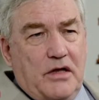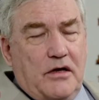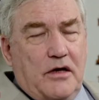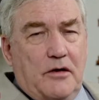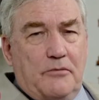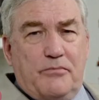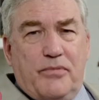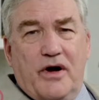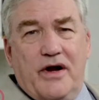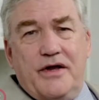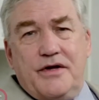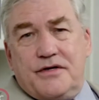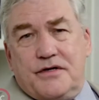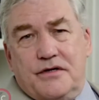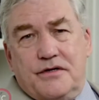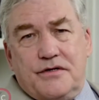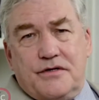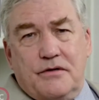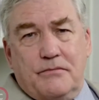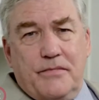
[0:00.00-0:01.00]

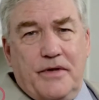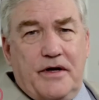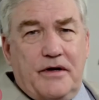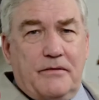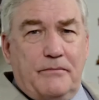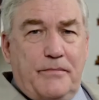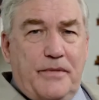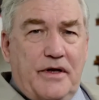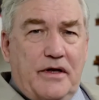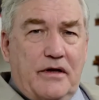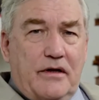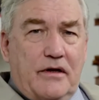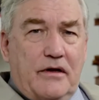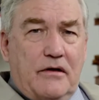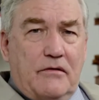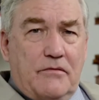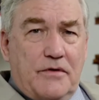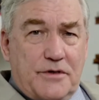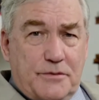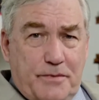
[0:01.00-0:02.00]
abrasions there might have been,
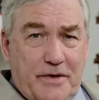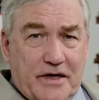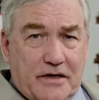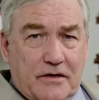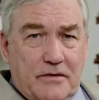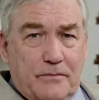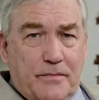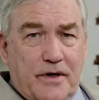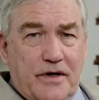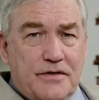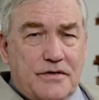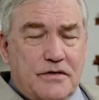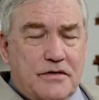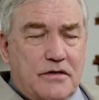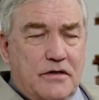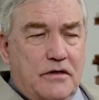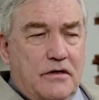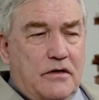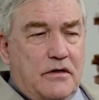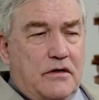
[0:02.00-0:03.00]
a respected
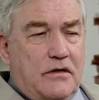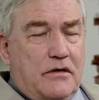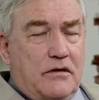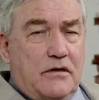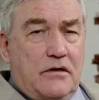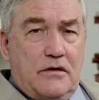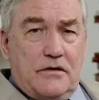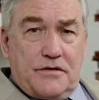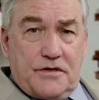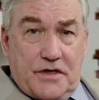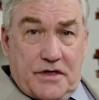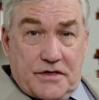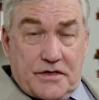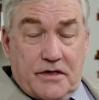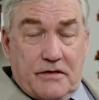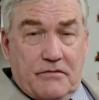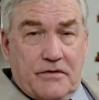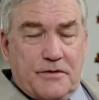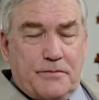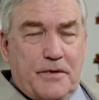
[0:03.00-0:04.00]
presence,
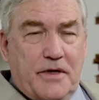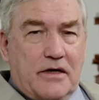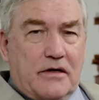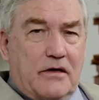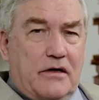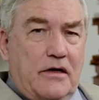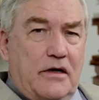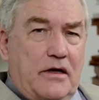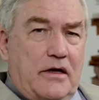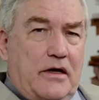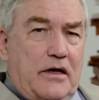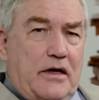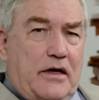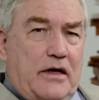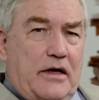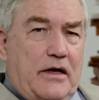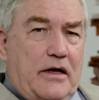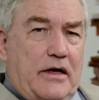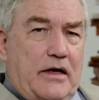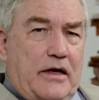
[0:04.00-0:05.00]
justly respected.
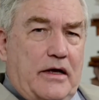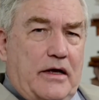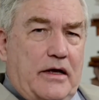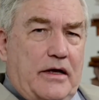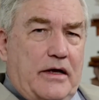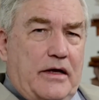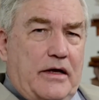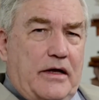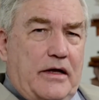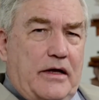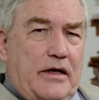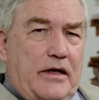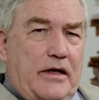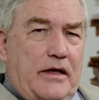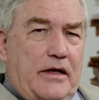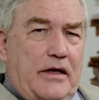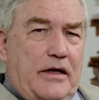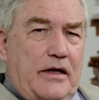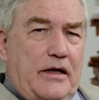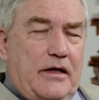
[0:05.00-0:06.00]

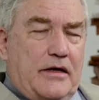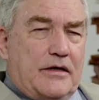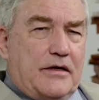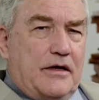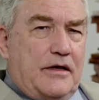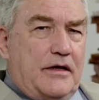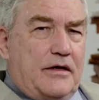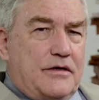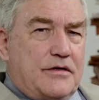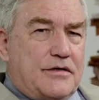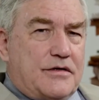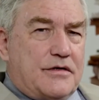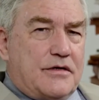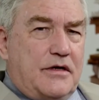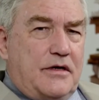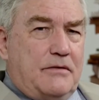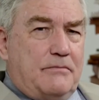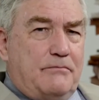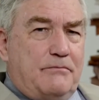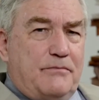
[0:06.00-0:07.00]
It is
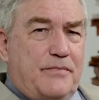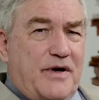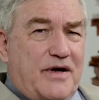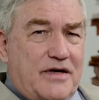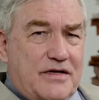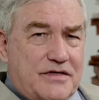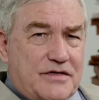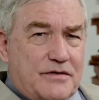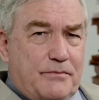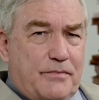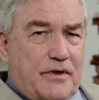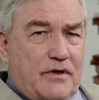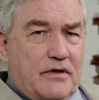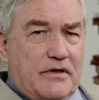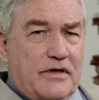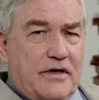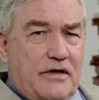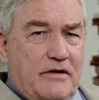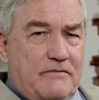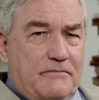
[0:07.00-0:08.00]
impossible
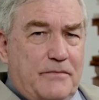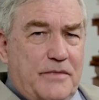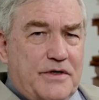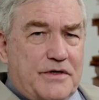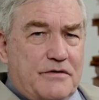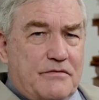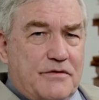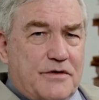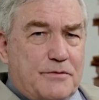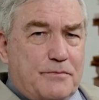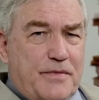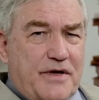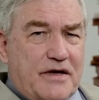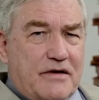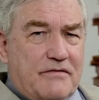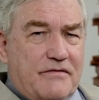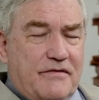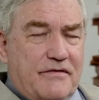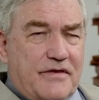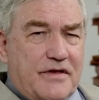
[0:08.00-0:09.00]
to have much
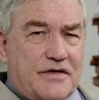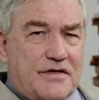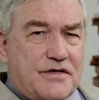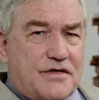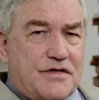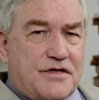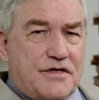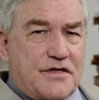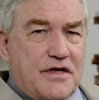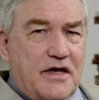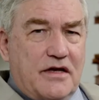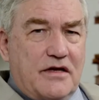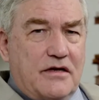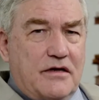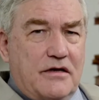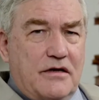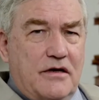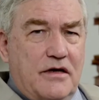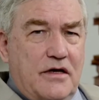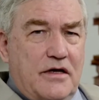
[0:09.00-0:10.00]
respect for this
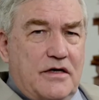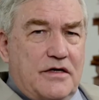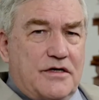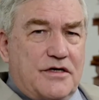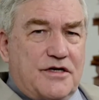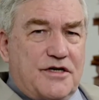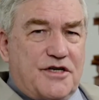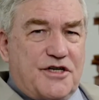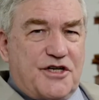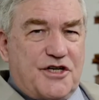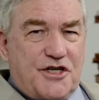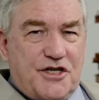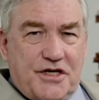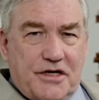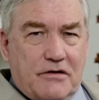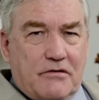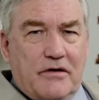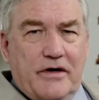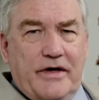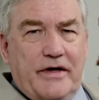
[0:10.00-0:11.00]
sudden
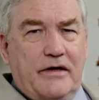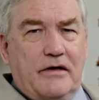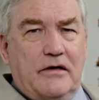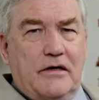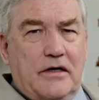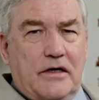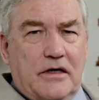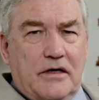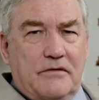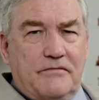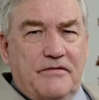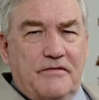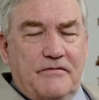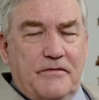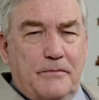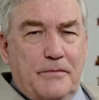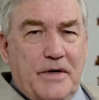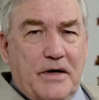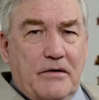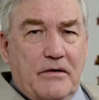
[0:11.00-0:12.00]
shearing off of
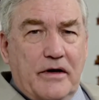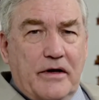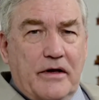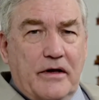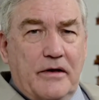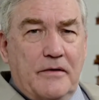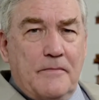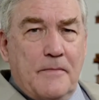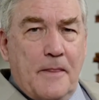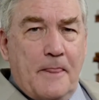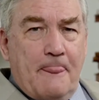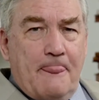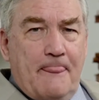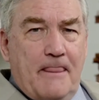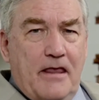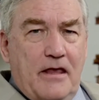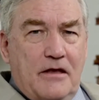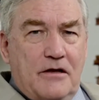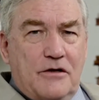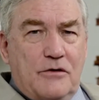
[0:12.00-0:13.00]
America
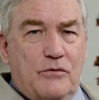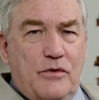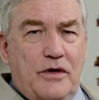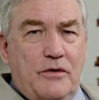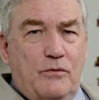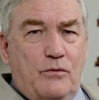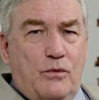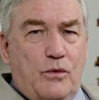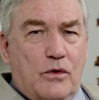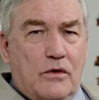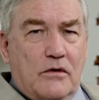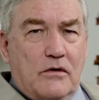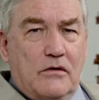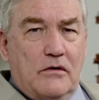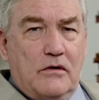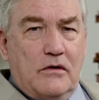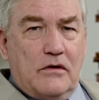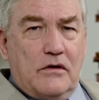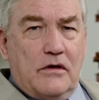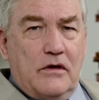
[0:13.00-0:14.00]
into a
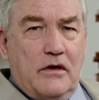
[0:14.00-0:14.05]
world